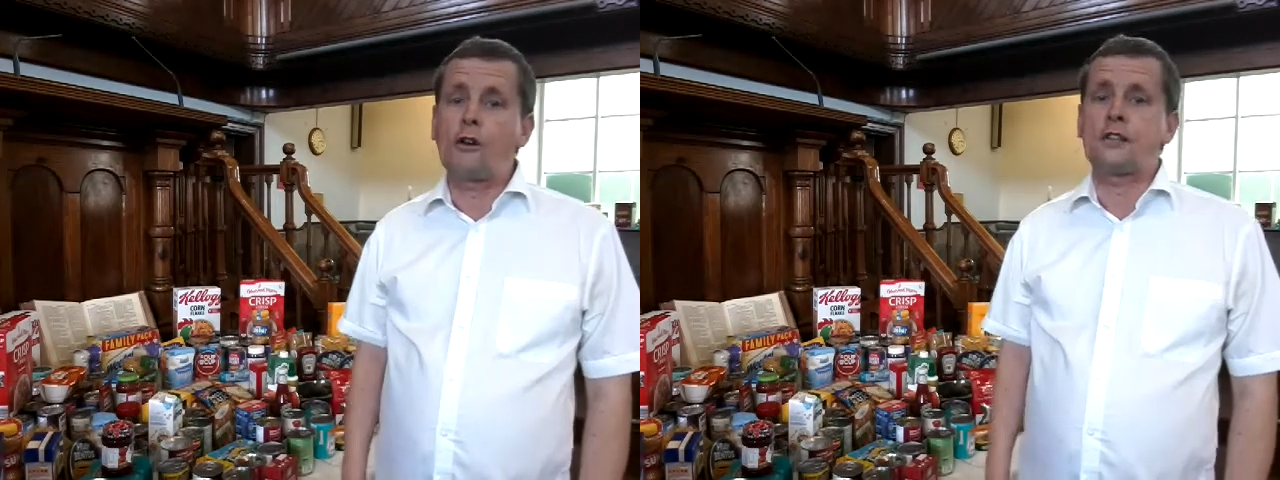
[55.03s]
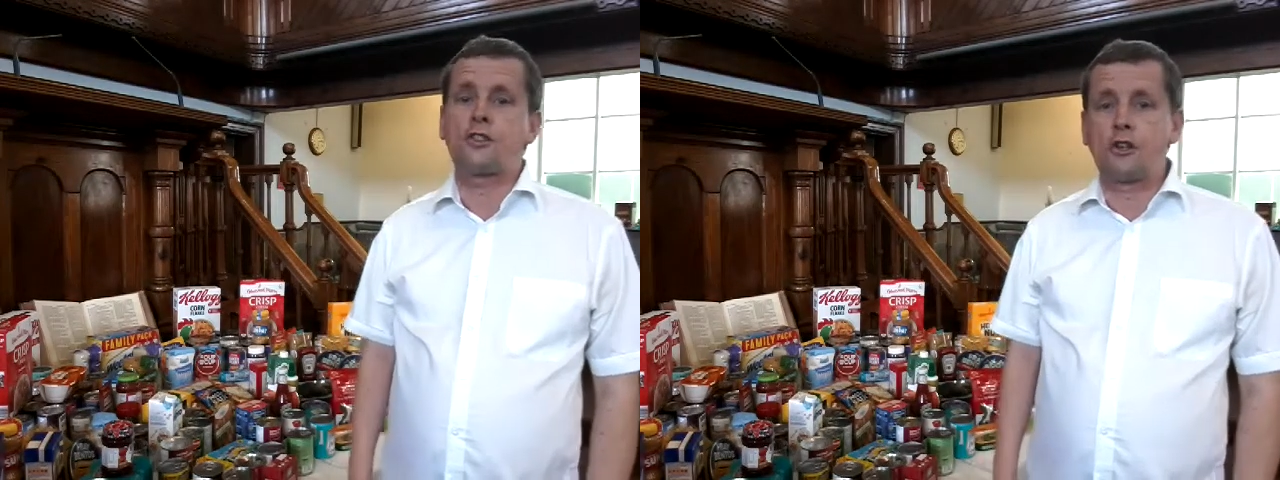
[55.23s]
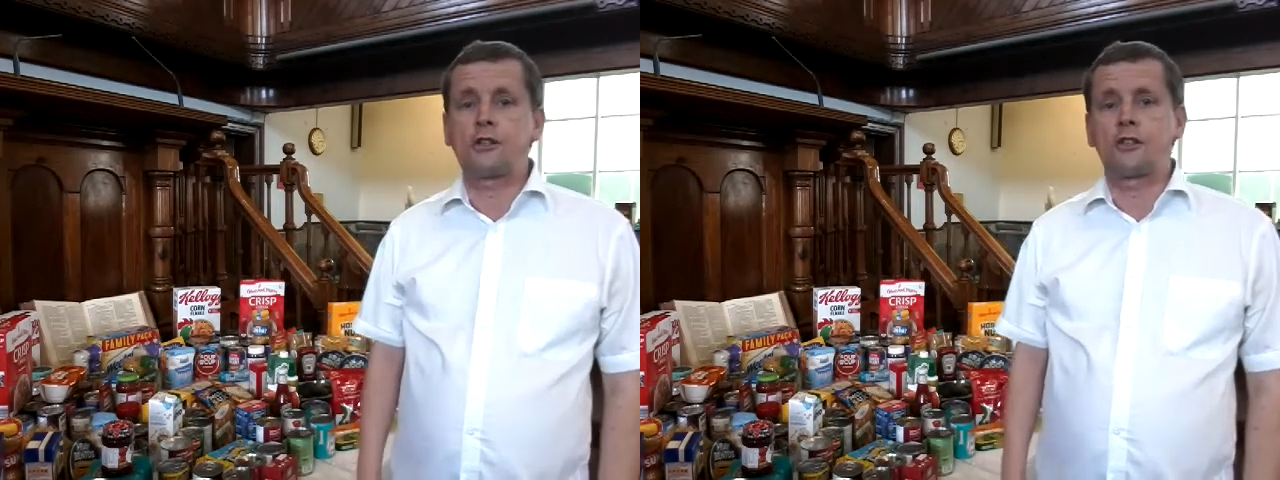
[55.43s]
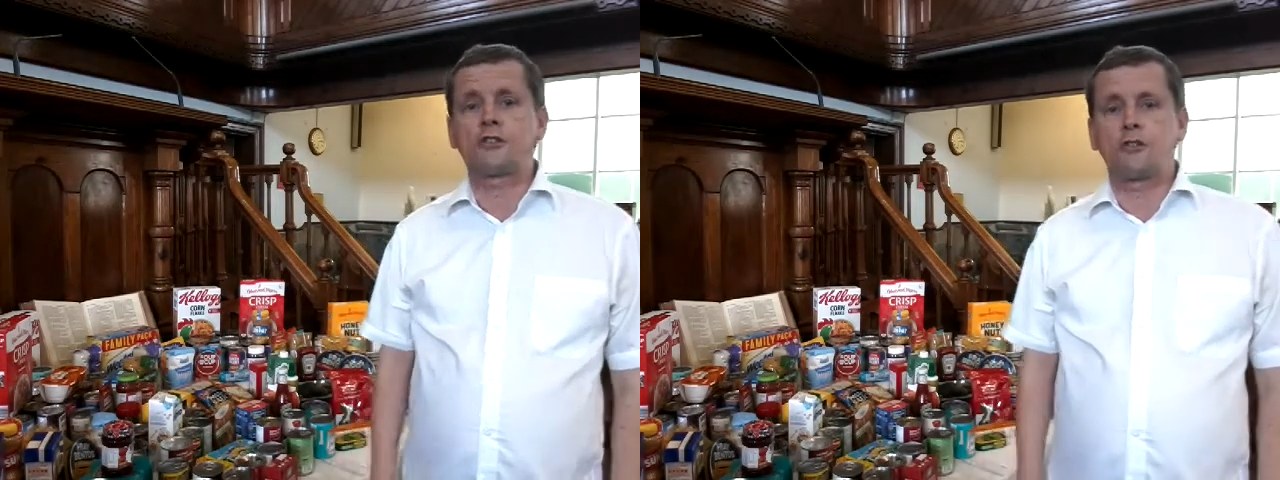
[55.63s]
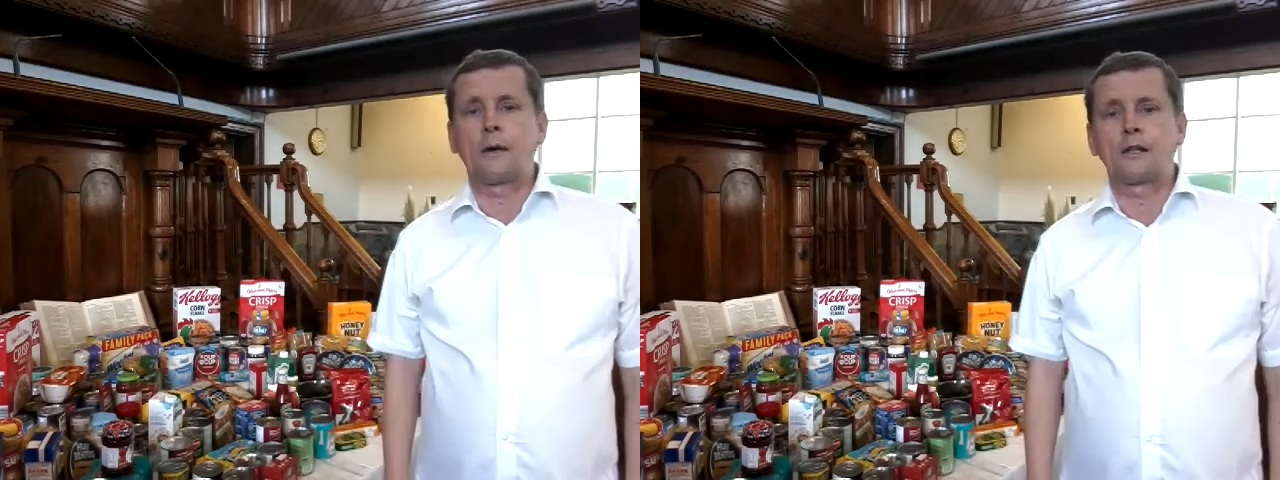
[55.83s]
his
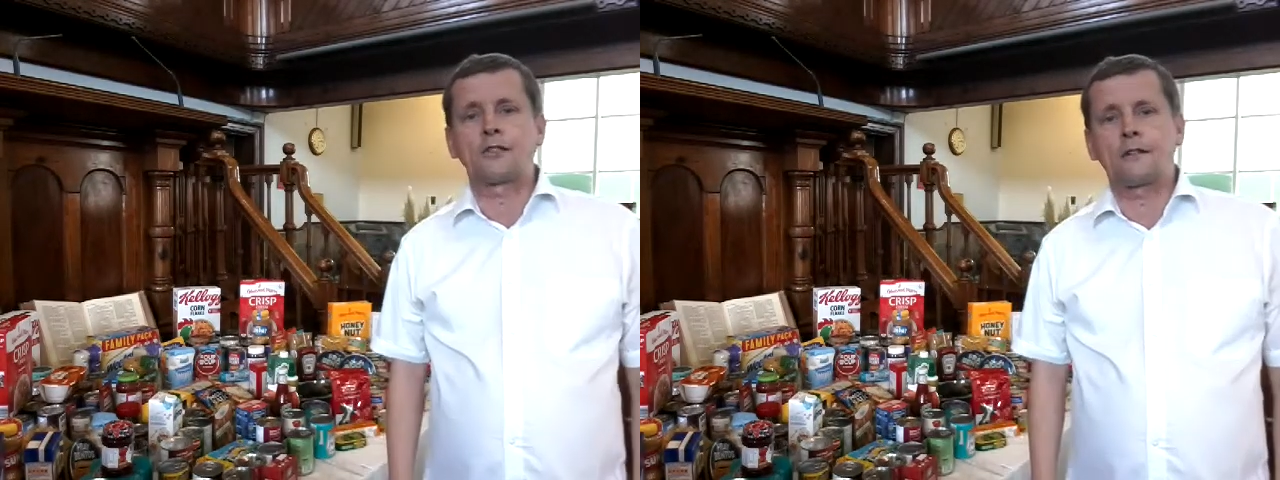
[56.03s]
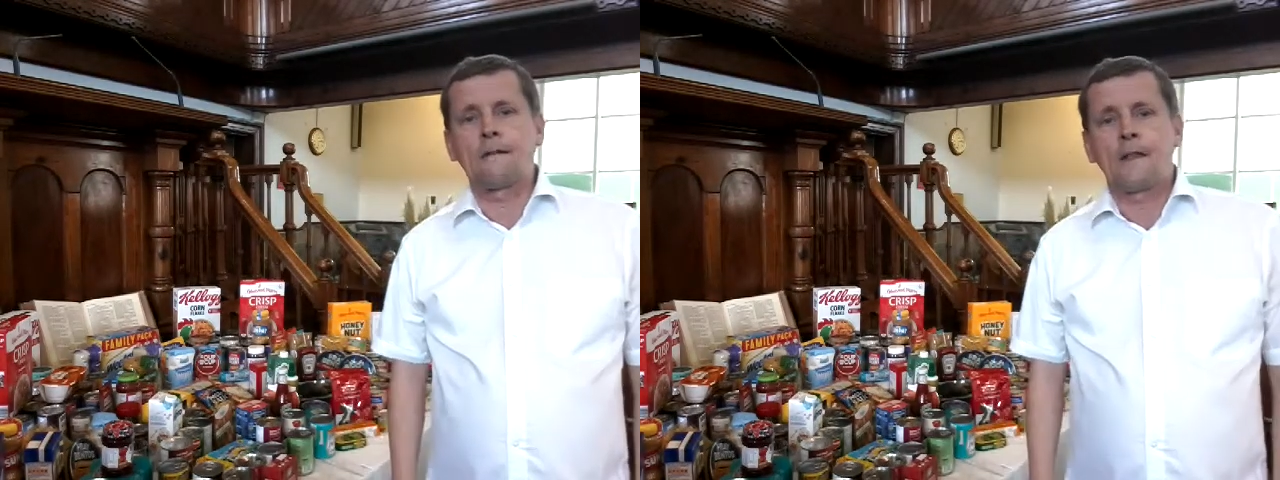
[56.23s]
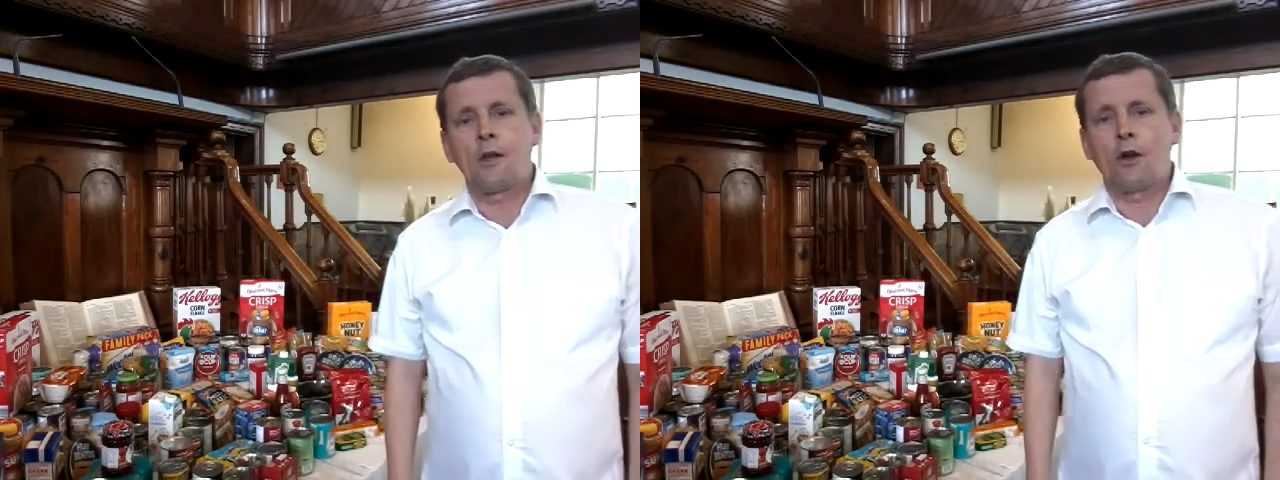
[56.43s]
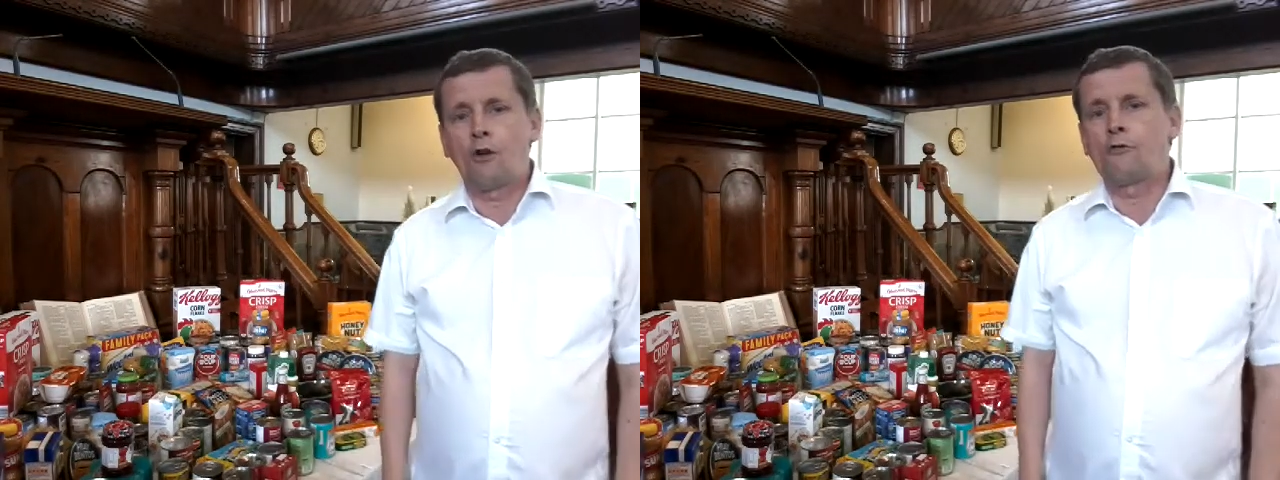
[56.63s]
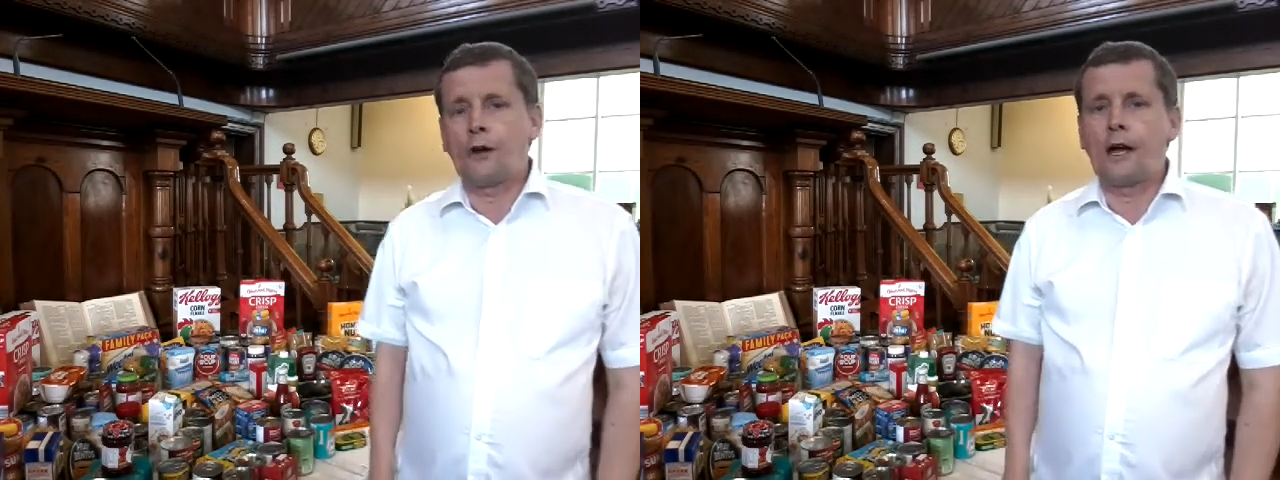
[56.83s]
goodness to us
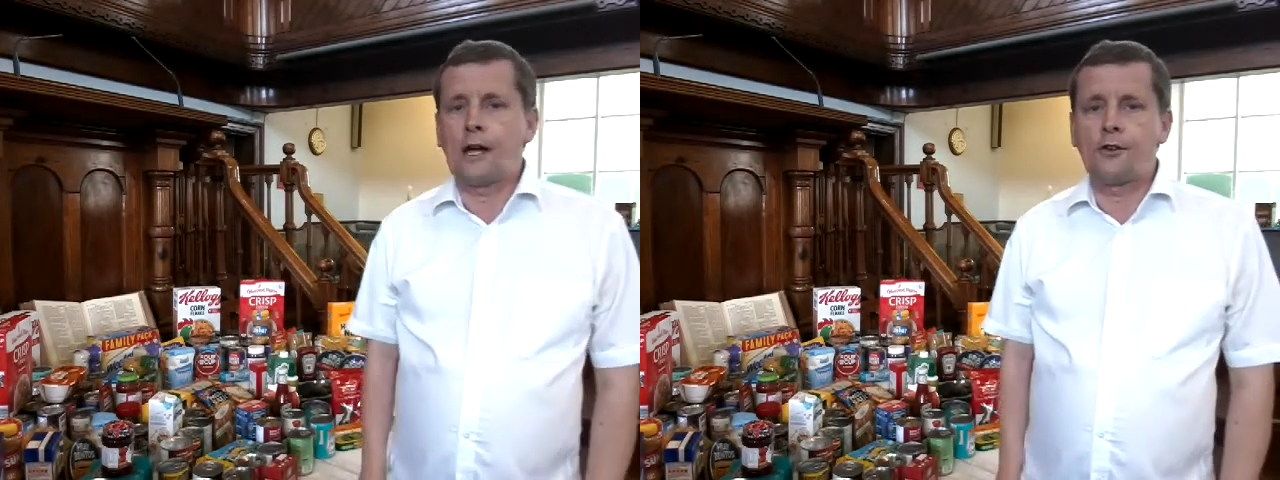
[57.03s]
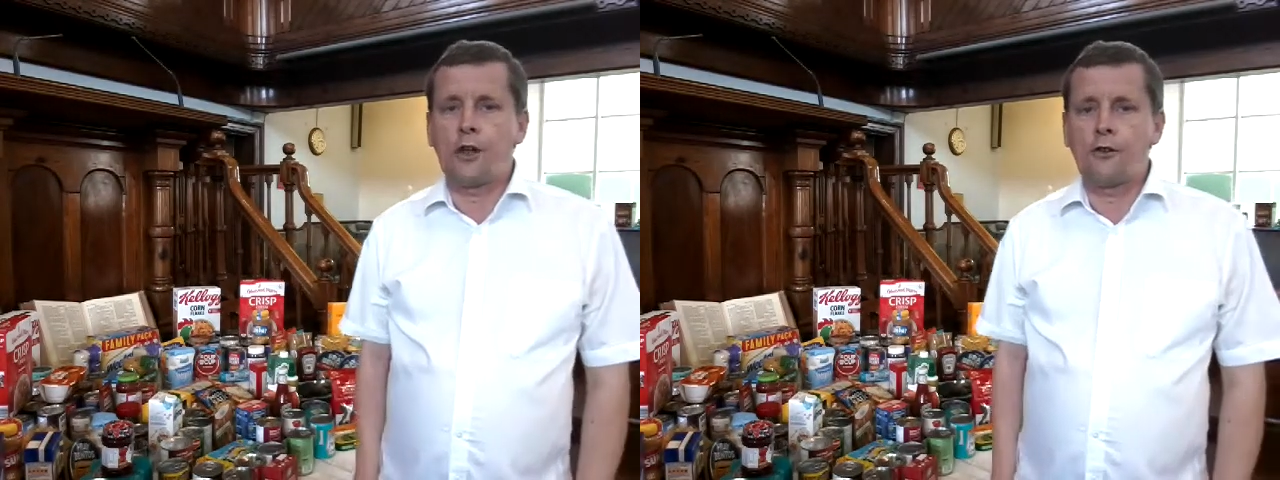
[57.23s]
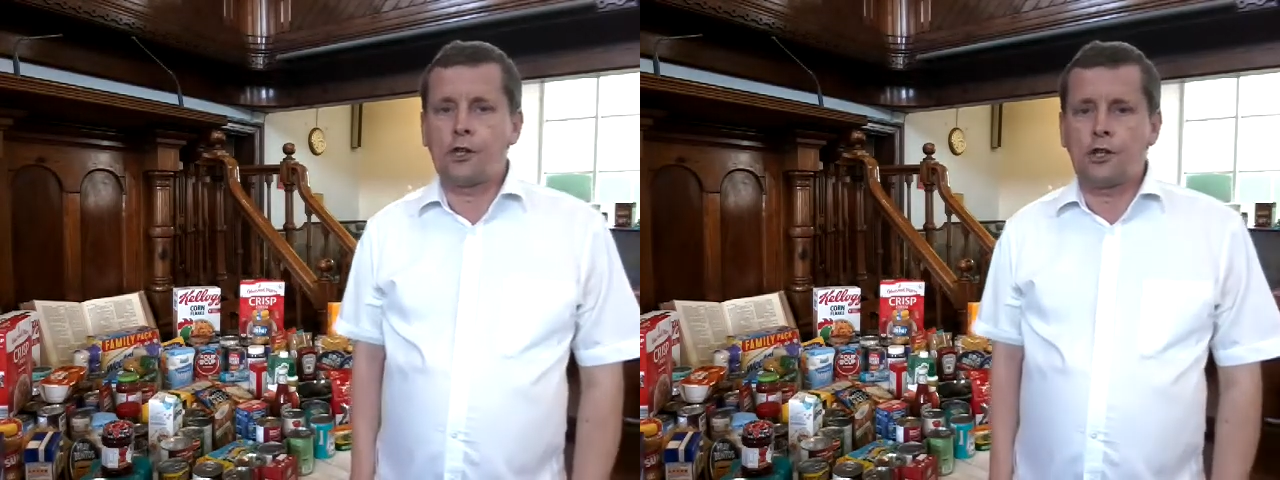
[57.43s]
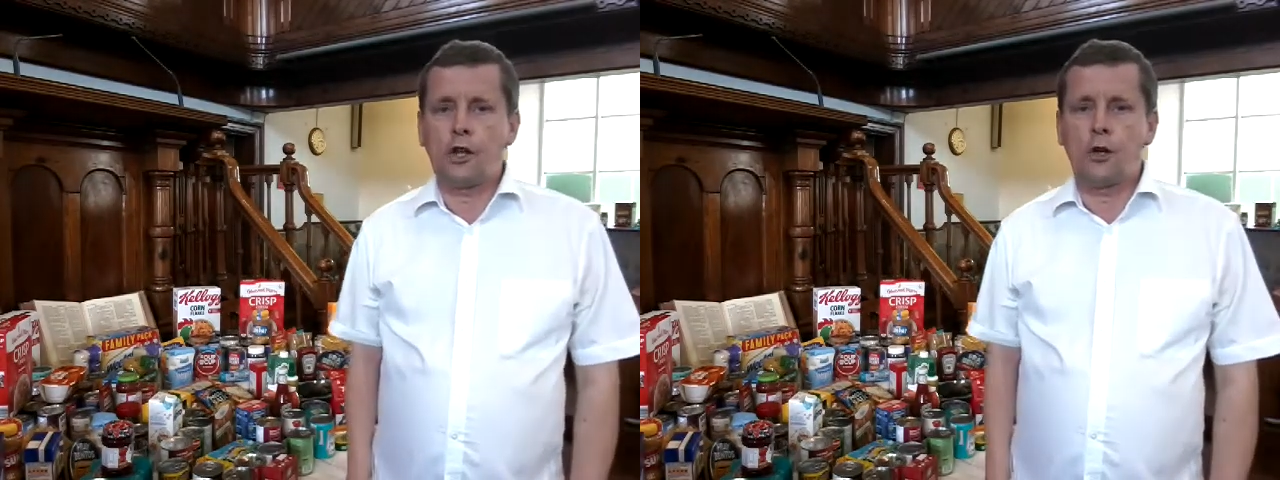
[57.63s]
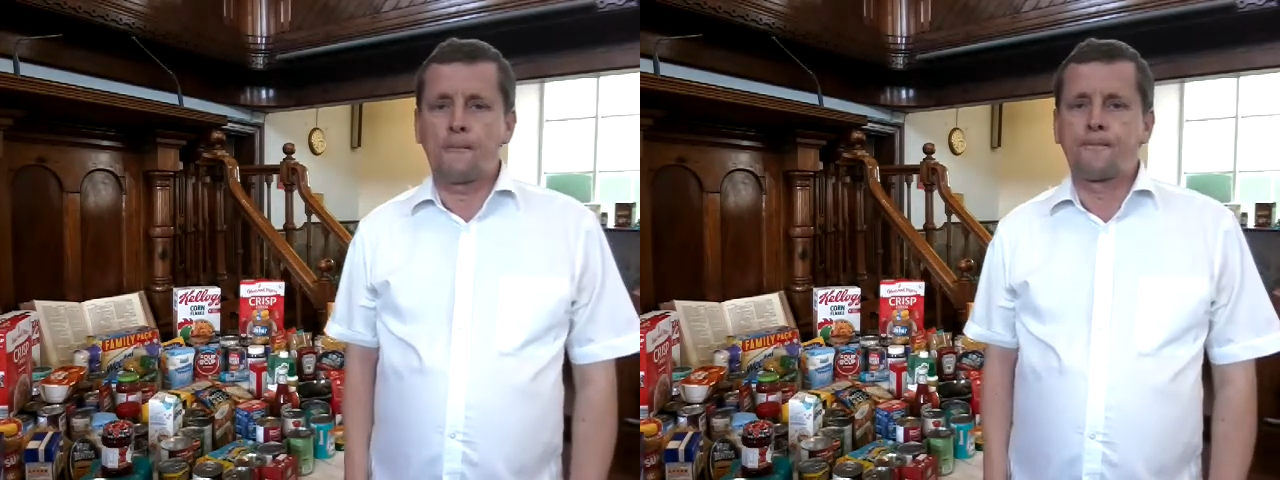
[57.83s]
over another year.